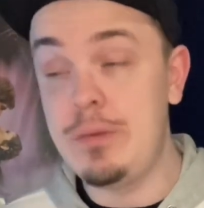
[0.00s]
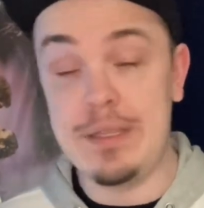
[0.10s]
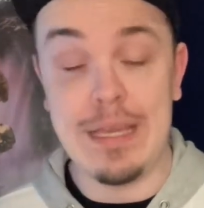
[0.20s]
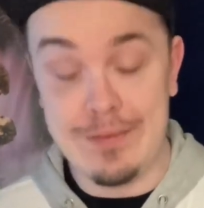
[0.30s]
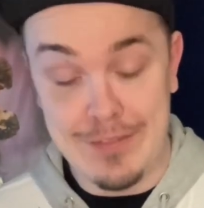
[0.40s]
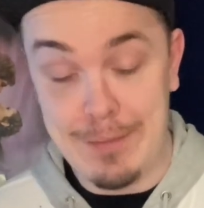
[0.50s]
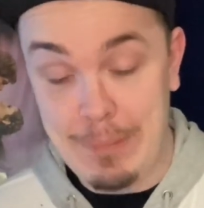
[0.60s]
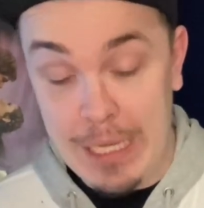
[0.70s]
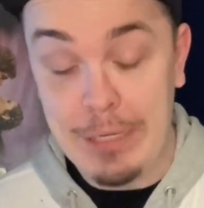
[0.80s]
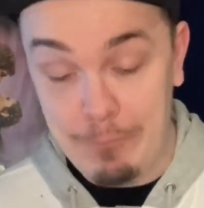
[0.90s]
to Tennessee,
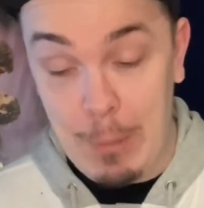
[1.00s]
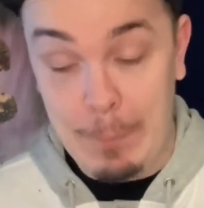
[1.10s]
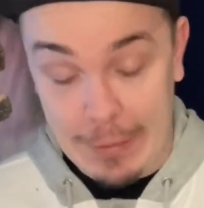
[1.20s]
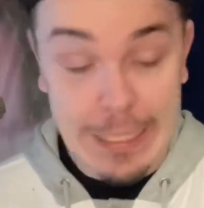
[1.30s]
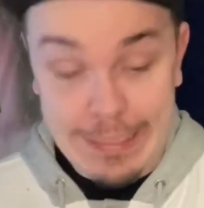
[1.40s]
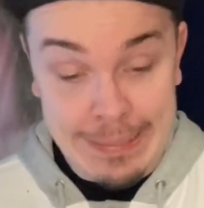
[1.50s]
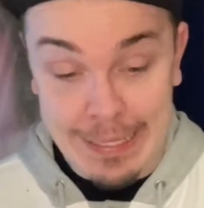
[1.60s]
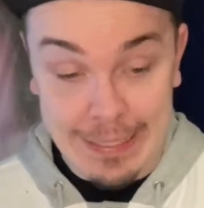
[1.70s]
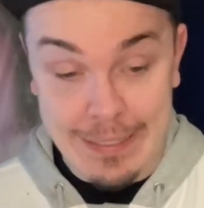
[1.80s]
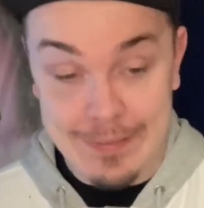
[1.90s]
paid a plane
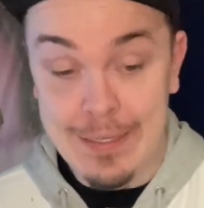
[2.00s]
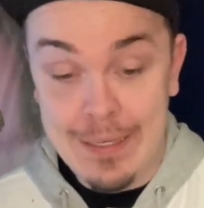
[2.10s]
ticket